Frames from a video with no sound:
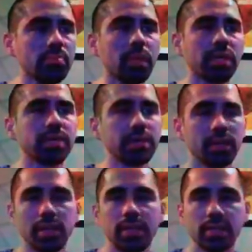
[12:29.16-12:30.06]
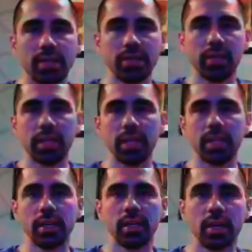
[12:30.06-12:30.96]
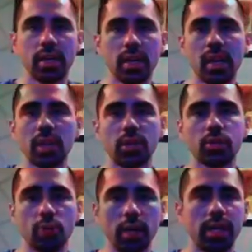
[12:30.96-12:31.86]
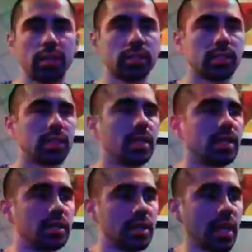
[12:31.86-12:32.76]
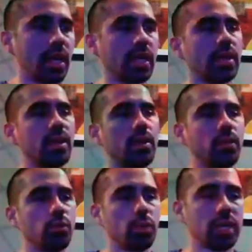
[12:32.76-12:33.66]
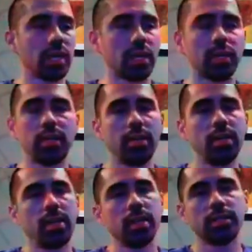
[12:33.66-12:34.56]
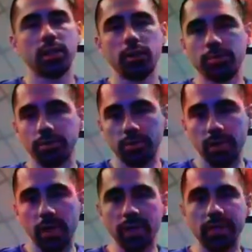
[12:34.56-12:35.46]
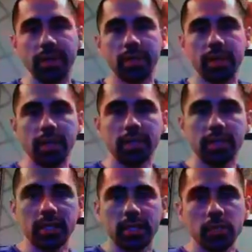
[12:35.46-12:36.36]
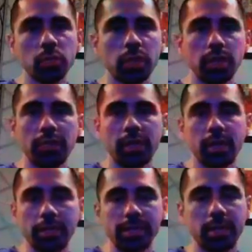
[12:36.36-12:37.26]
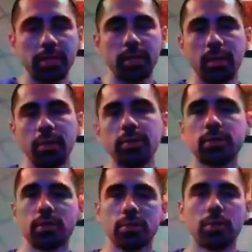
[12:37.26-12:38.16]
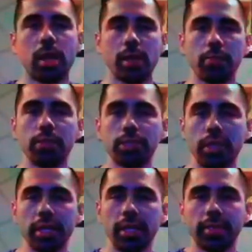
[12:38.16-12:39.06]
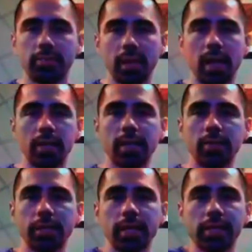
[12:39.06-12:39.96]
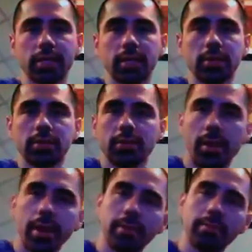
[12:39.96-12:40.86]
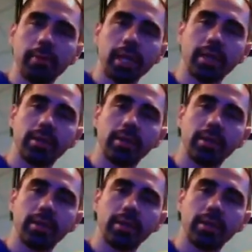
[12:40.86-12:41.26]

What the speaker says: But definitely great day, weekend. So I'll leave it there, guys. If you want to leave any comments down below, I appreciate it. I'll talk with you guys later. All right, bye.